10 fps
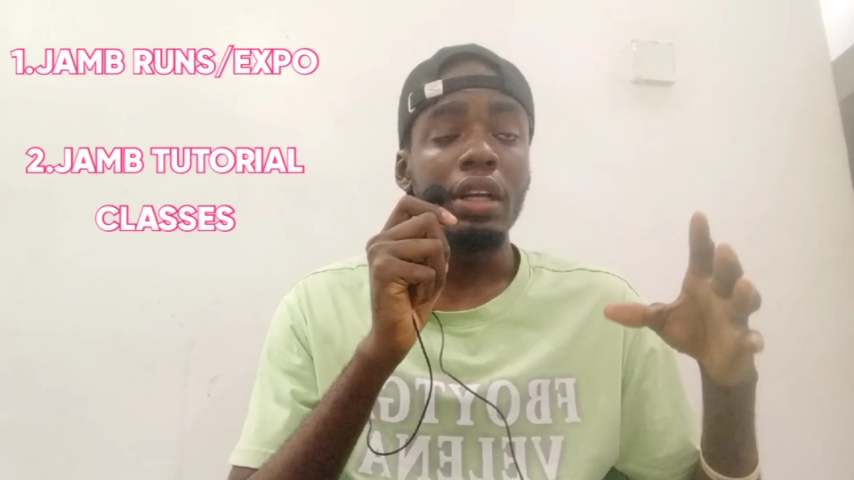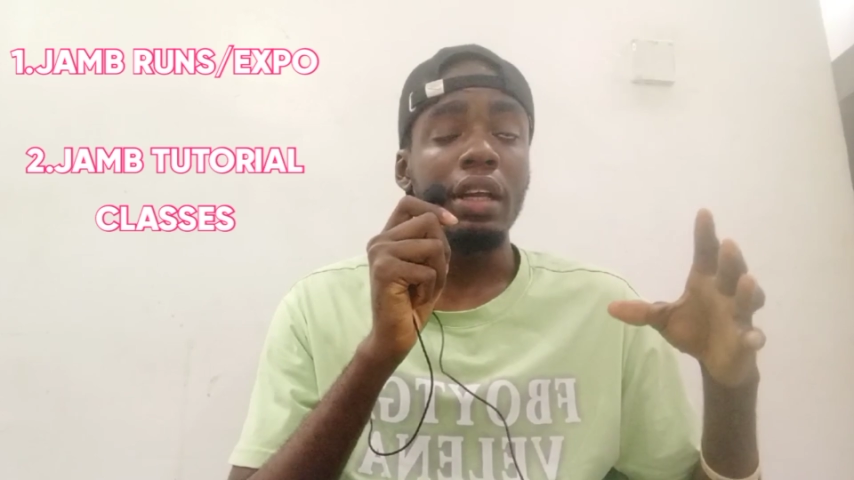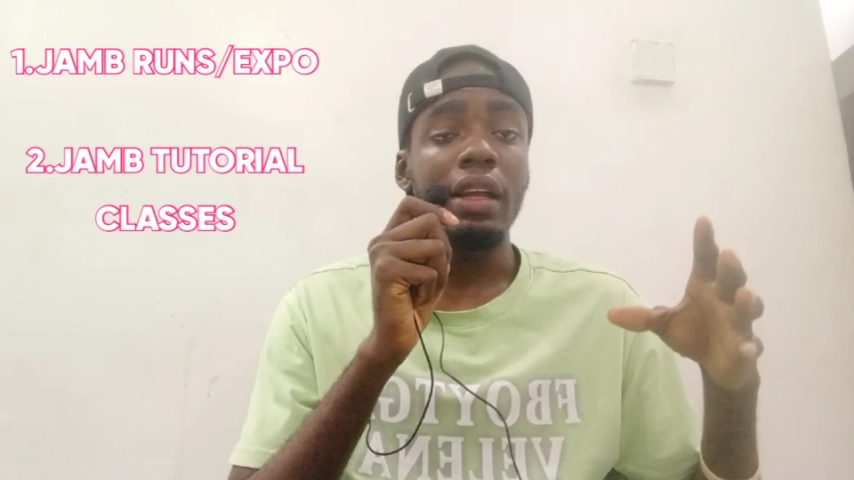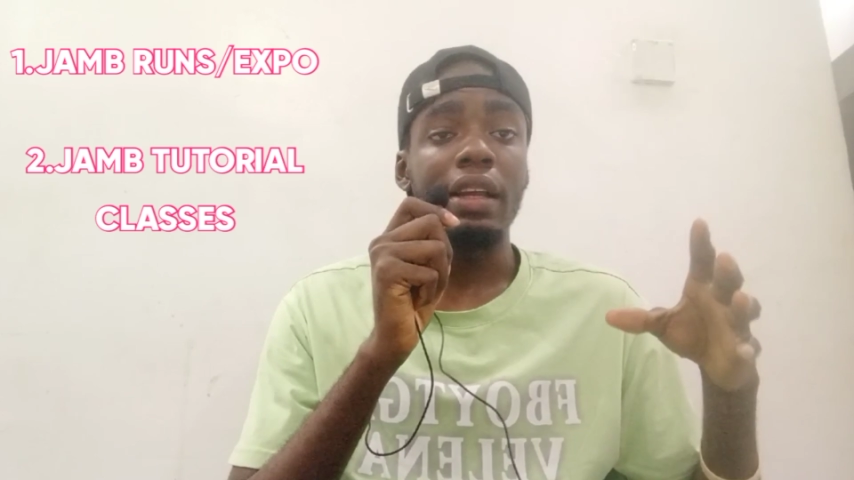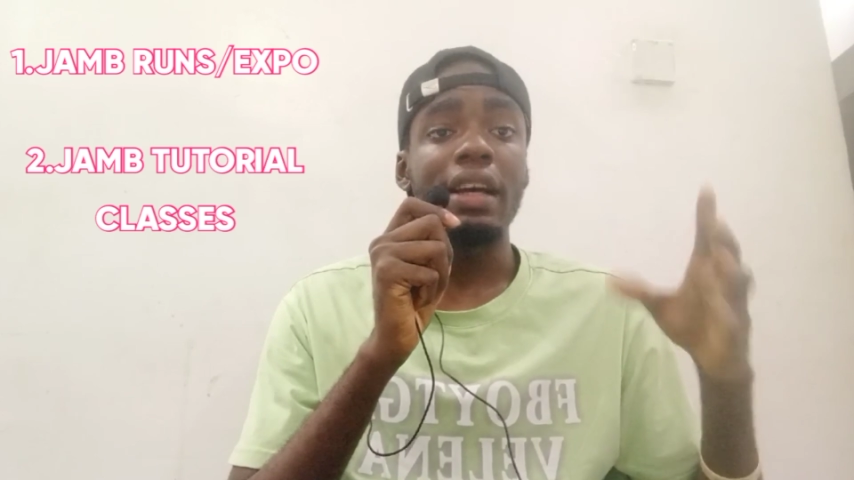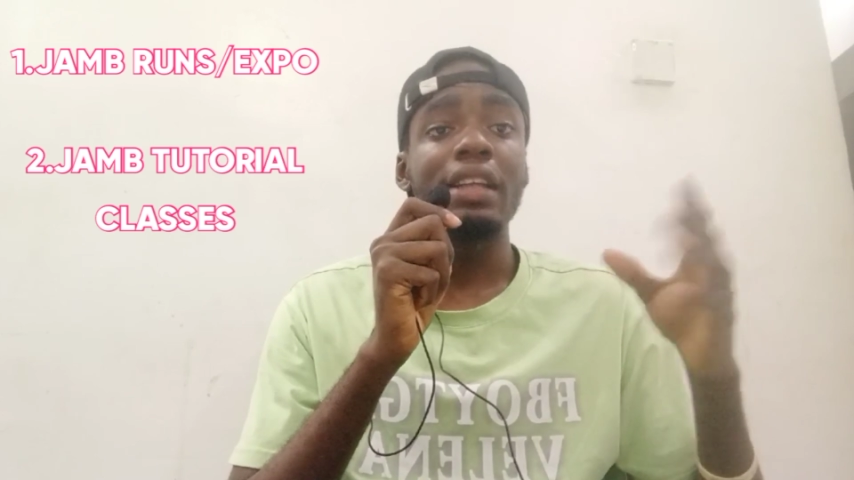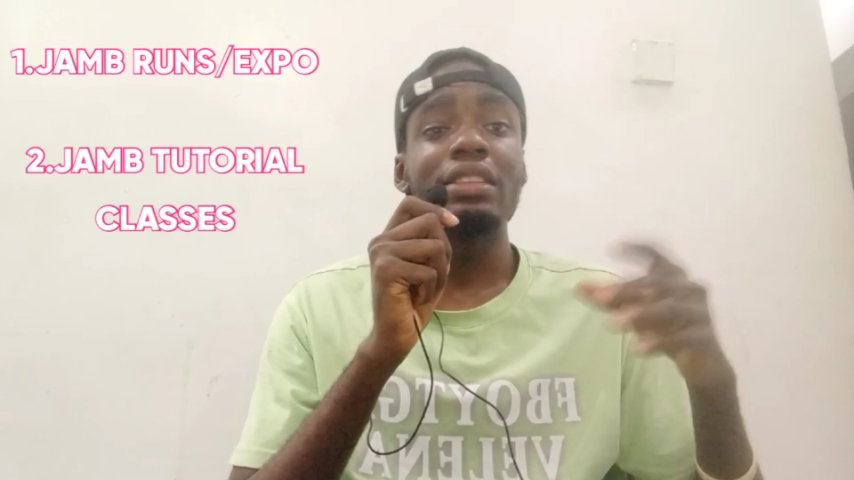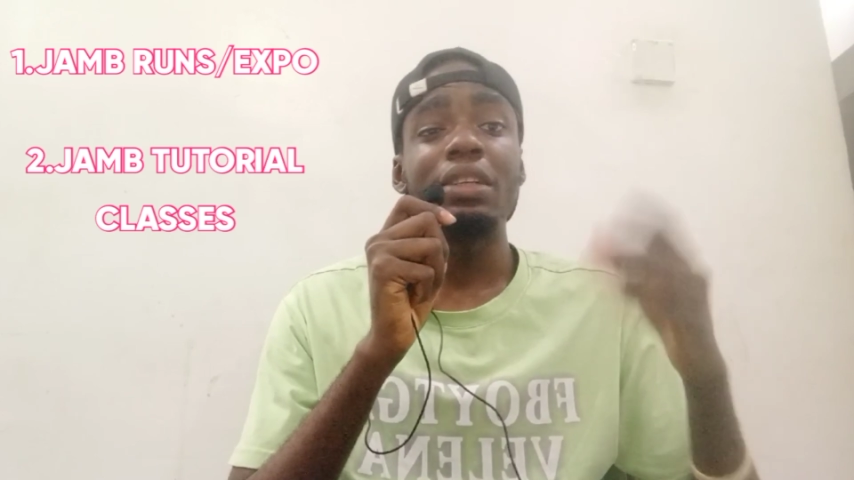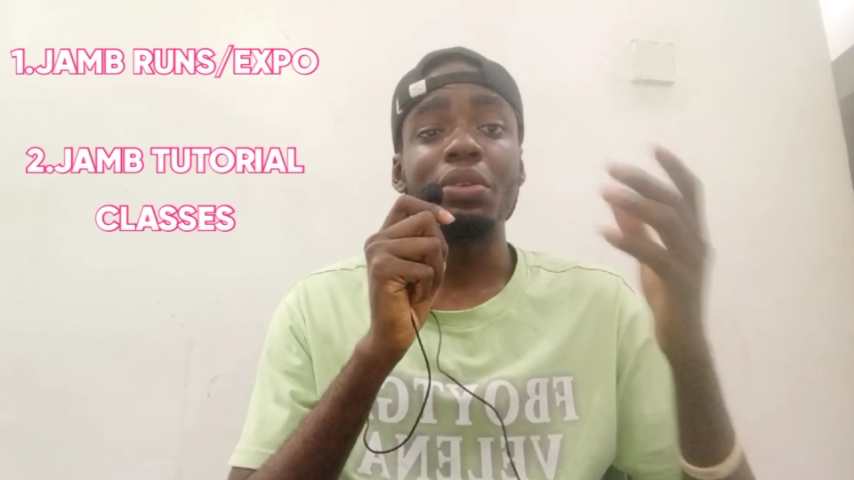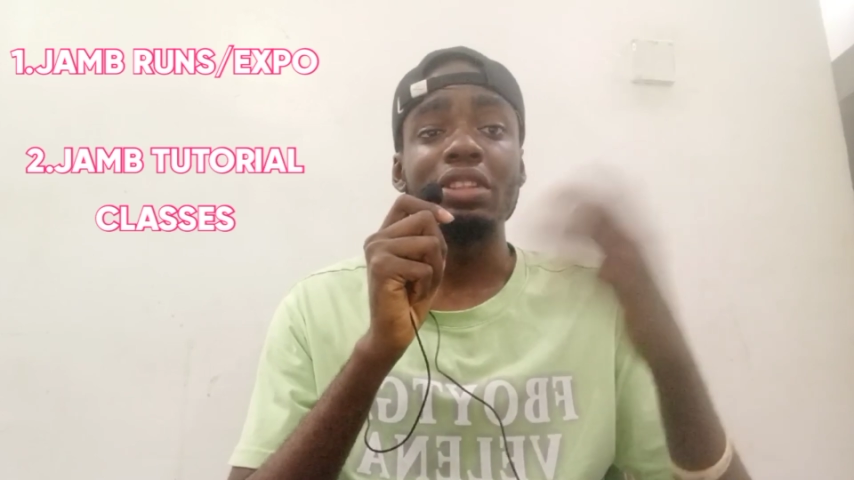
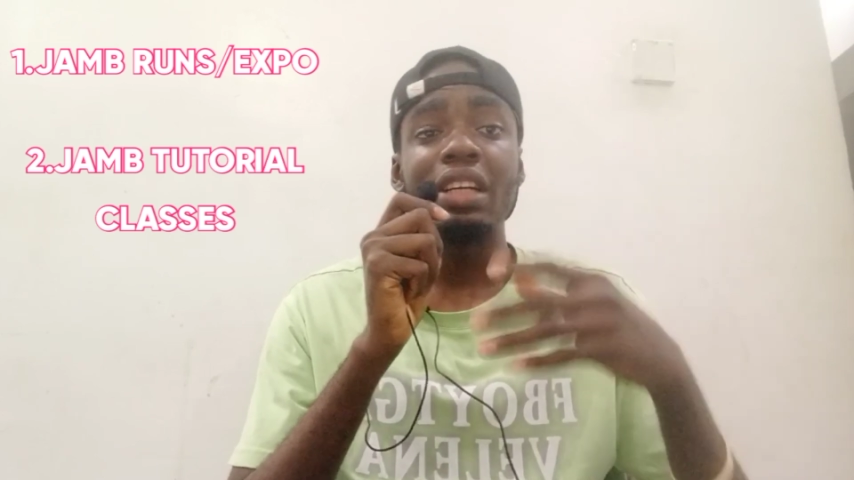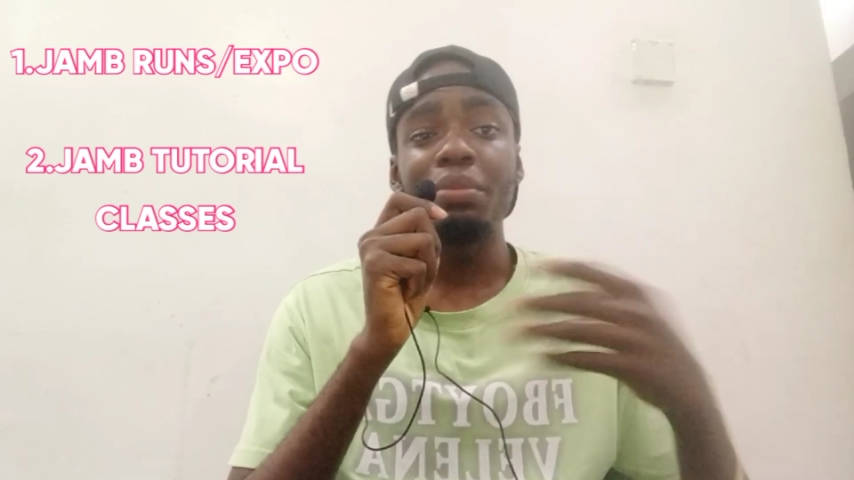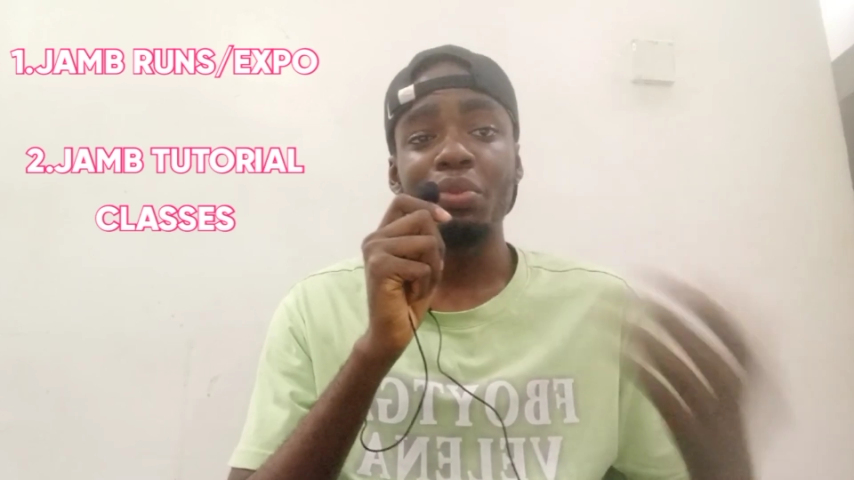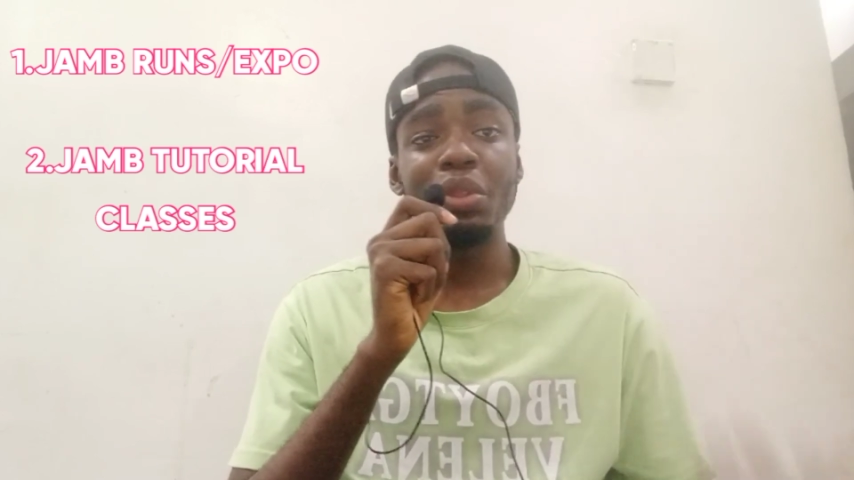answer your JAMB